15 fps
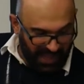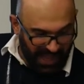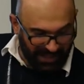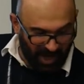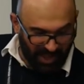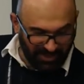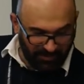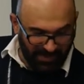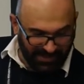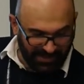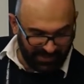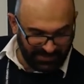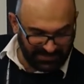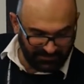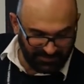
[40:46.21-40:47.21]
And other
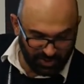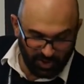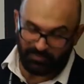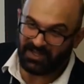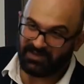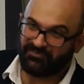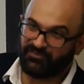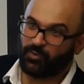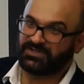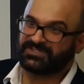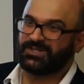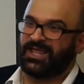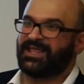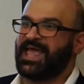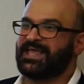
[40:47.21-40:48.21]
mechanisms should be
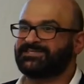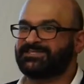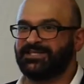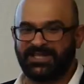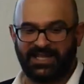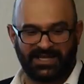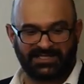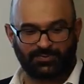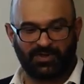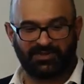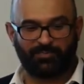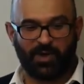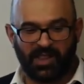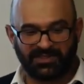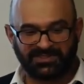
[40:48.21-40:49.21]
enforced like SELinux
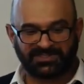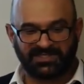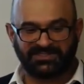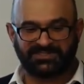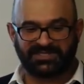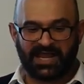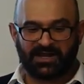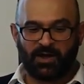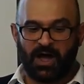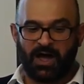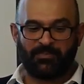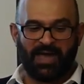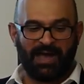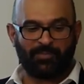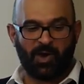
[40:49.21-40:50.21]
with policies,
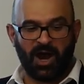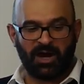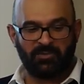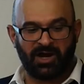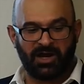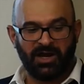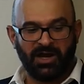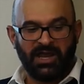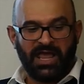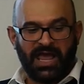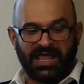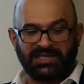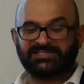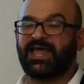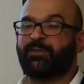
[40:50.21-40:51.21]
seccomp, AppArmor,
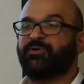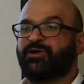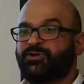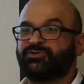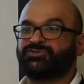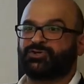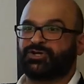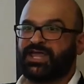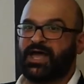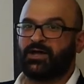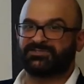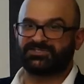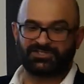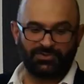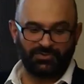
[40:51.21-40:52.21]
and separate user
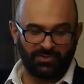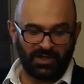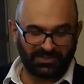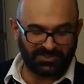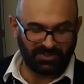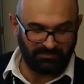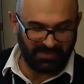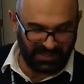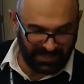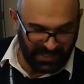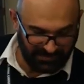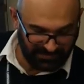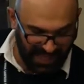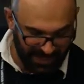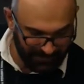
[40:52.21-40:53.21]
accounts to, to
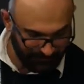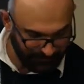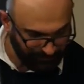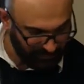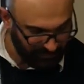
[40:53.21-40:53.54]
mitigate that.